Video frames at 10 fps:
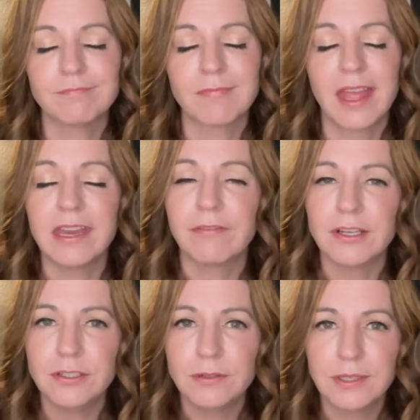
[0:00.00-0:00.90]
and if I
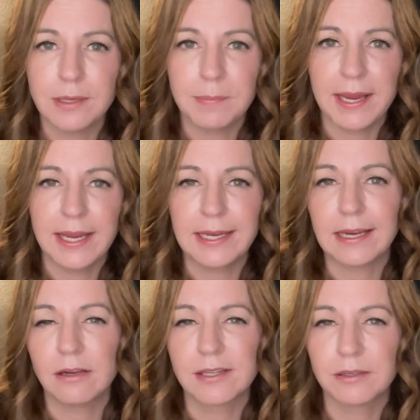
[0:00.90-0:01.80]
do get paid,
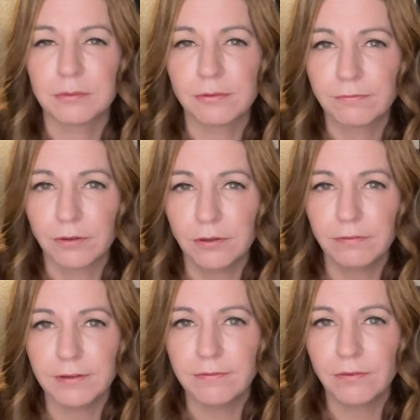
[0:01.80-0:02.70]
I'll get a referral
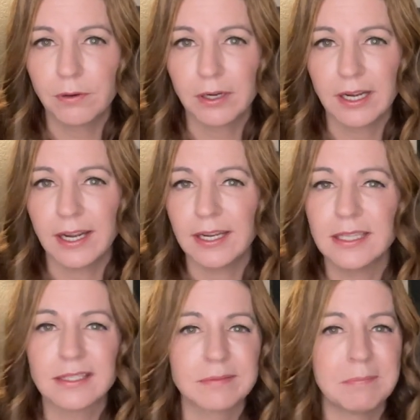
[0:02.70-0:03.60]
fee for it, and
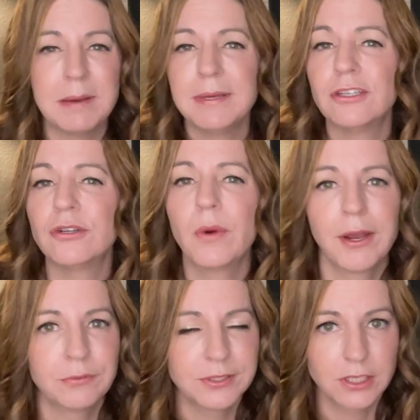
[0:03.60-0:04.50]
it's maybe two
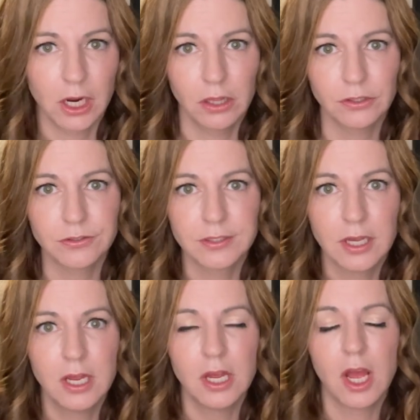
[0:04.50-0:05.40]
hundred dollars.
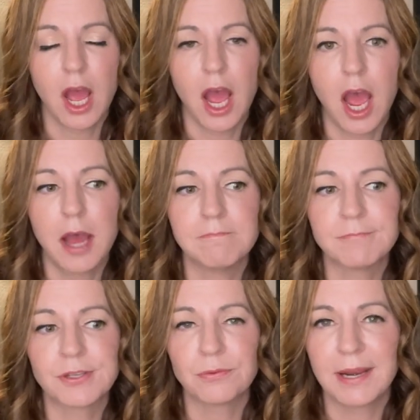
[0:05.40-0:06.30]
Um,
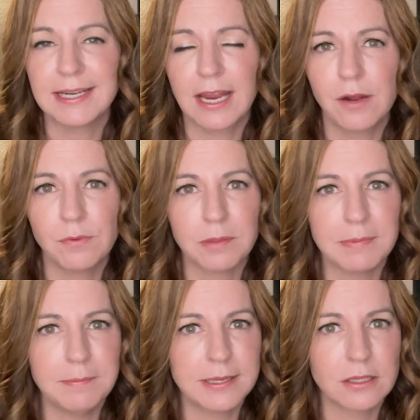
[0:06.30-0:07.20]
so right now, with me
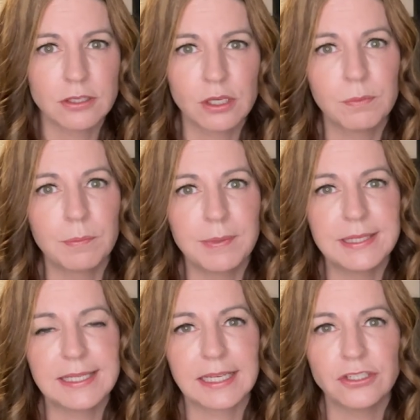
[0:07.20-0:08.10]
being super
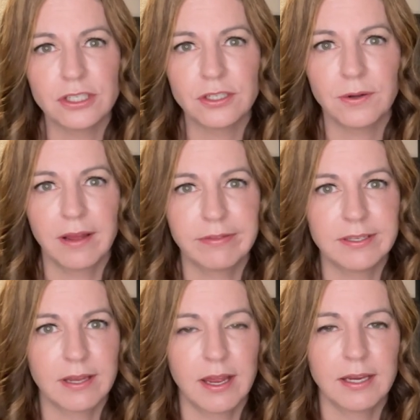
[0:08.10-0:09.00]
busy, I just don't have the
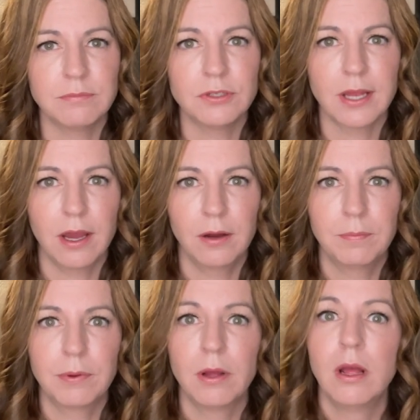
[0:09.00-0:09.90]
time to
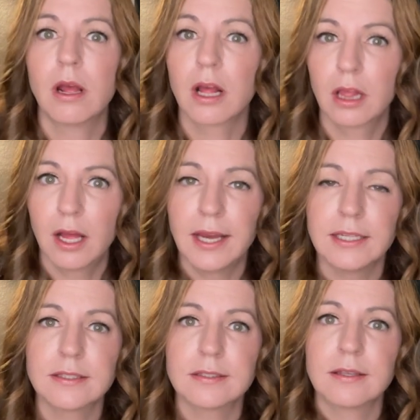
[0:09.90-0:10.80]
help
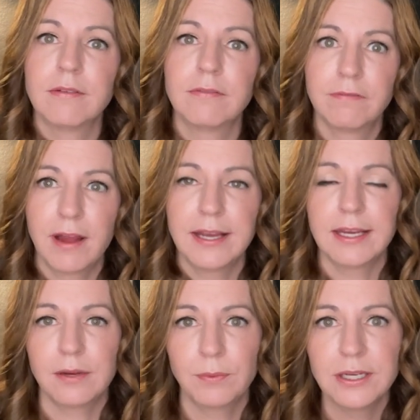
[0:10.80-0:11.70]
clients find
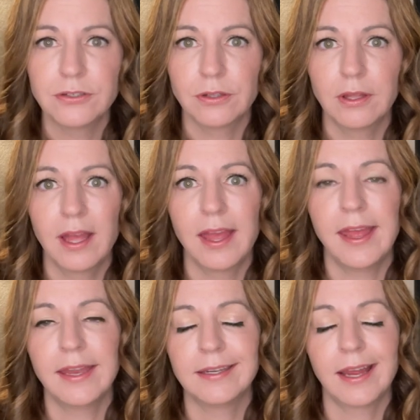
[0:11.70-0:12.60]
a rental,
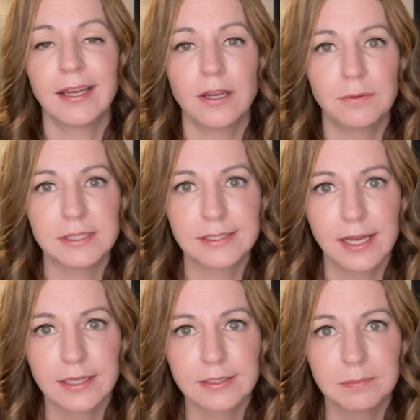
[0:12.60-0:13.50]
and I know it
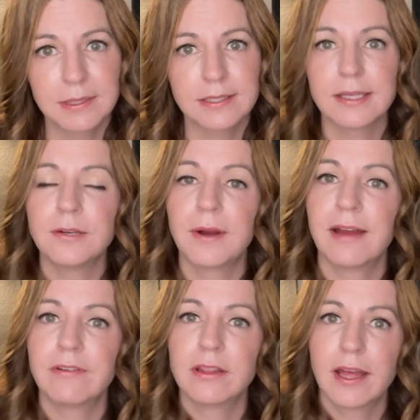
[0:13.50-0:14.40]
sucks because I know I
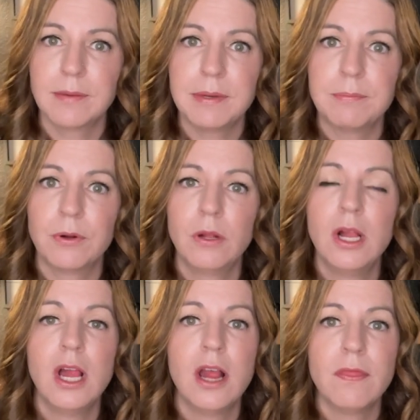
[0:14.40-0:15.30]
have a lot of people
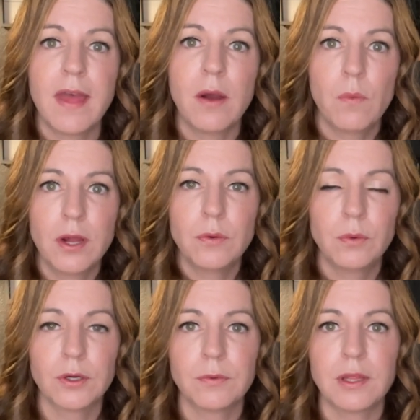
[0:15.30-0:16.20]
that want to
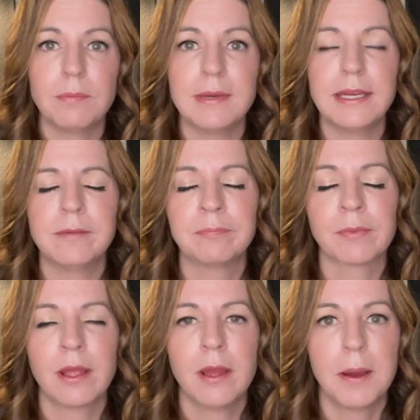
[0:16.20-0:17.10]
work with me,
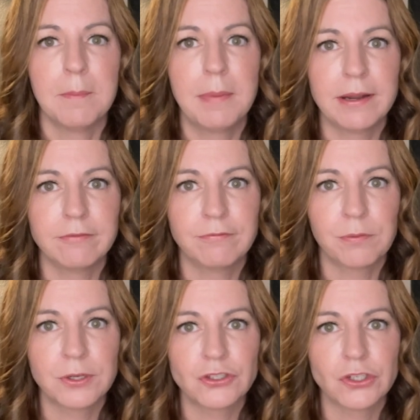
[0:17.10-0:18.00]
but
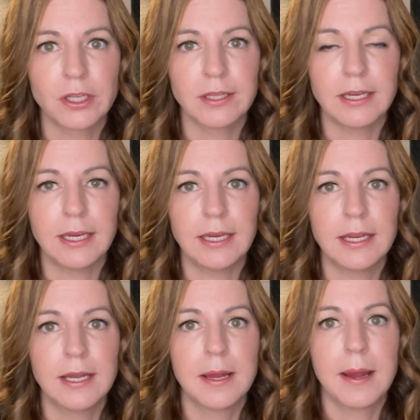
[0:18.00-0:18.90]
unfortunately
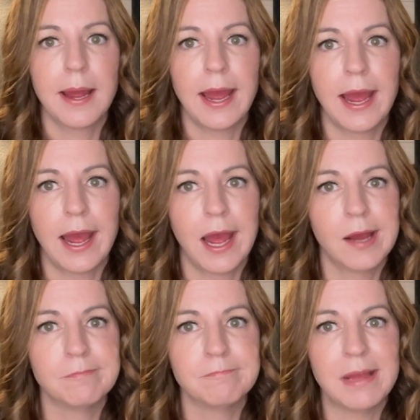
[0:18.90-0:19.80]

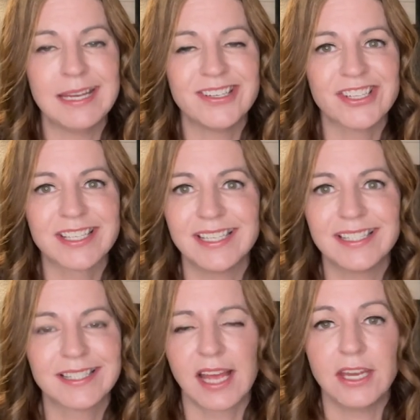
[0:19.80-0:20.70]
um, it just
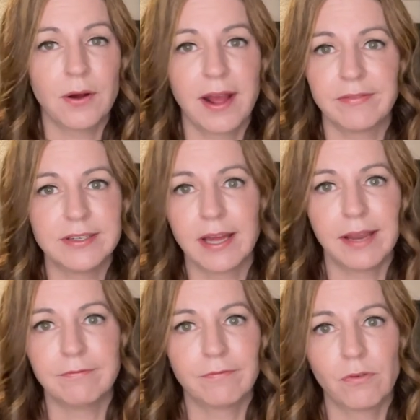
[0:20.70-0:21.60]
is, I don't have the
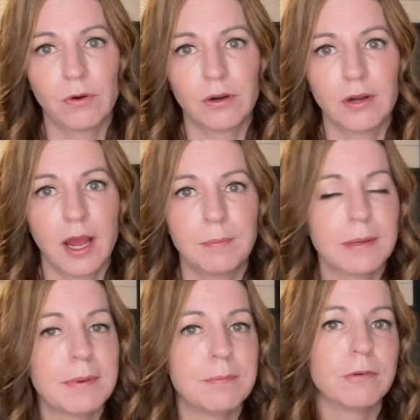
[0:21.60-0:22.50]
time for helping
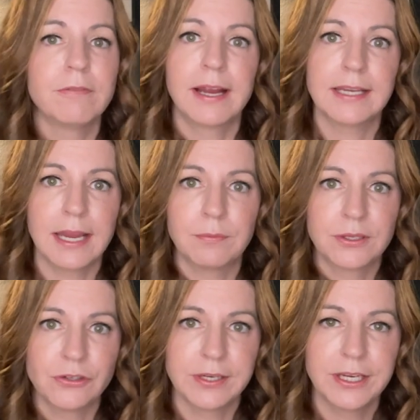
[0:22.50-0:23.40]
people find a
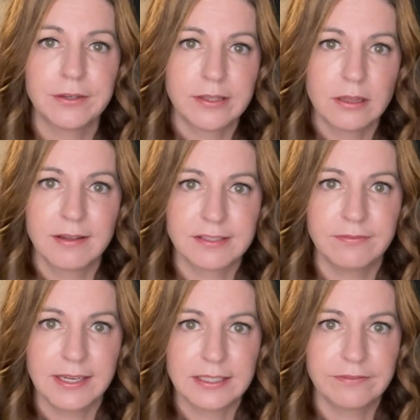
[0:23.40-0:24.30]
rental here in the Las
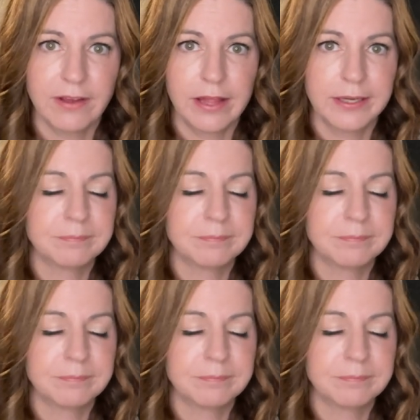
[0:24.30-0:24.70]
Vegas Valley.